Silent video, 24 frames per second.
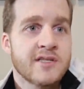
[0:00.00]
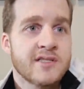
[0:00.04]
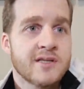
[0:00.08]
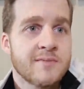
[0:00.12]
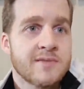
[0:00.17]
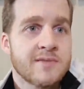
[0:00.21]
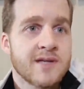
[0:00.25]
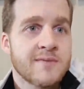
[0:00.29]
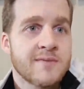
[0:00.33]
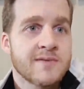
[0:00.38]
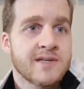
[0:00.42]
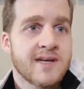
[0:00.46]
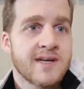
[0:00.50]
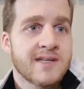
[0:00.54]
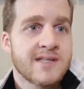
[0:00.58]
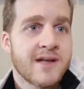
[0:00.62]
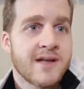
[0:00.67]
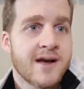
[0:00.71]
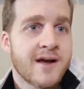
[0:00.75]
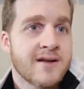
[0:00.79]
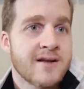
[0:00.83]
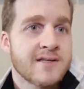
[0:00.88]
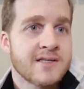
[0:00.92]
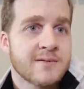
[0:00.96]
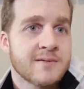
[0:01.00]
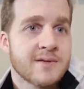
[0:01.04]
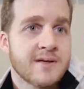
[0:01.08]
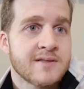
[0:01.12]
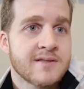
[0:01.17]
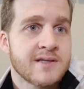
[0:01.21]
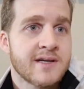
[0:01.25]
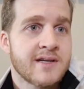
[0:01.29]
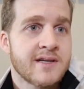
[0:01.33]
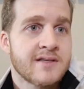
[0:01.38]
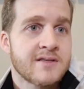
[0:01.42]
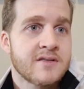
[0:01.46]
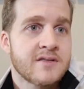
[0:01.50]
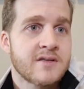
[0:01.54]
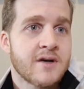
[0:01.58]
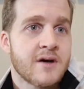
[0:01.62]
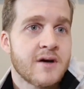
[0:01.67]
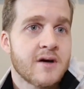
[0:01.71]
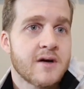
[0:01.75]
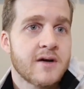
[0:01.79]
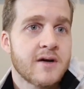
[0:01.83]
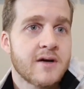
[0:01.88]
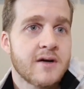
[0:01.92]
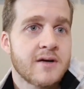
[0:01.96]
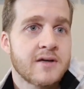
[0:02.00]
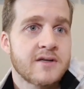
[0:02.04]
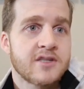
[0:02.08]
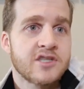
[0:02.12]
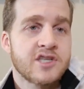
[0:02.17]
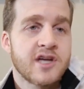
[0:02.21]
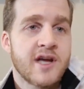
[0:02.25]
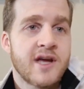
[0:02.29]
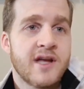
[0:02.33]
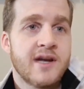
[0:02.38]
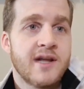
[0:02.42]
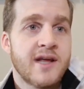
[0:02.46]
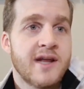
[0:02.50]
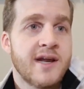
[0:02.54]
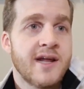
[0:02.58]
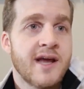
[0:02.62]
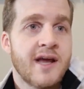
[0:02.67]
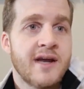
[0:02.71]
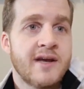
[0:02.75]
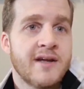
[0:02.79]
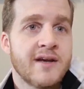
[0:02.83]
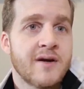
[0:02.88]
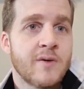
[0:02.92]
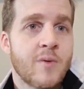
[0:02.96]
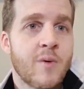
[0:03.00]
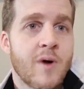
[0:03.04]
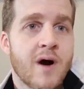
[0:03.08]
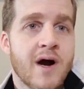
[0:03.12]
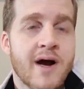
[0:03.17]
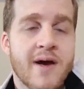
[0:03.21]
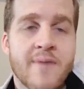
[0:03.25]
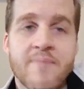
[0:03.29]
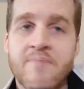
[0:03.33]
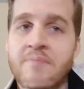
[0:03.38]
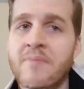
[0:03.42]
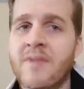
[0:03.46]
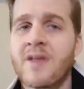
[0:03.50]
Sometimes it gets lighter, sometimes it gets a darker shade. Any idea why?